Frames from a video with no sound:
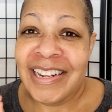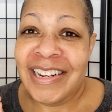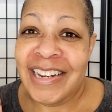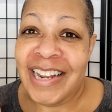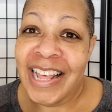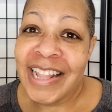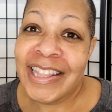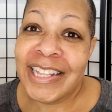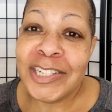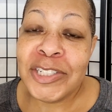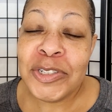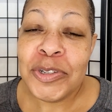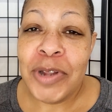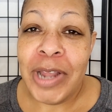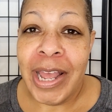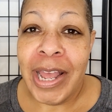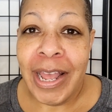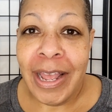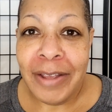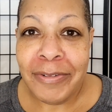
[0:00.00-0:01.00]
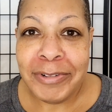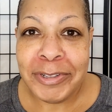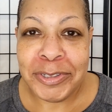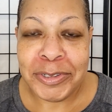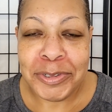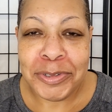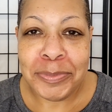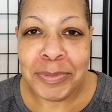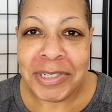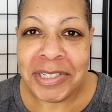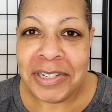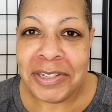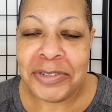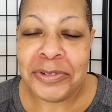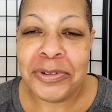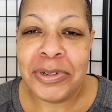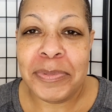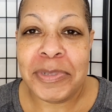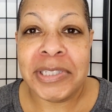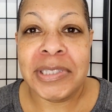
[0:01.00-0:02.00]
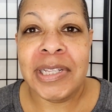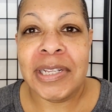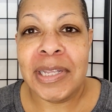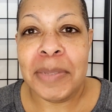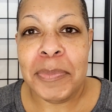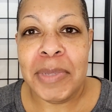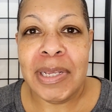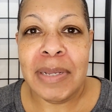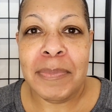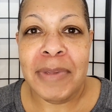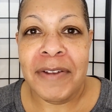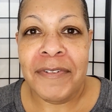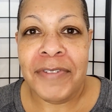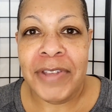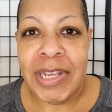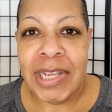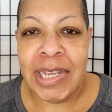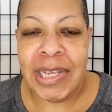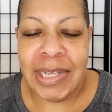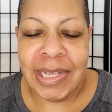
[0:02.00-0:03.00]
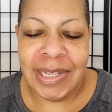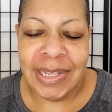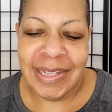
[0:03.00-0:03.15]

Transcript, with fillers: not that you have to, but since you're going to be sticking me in my face.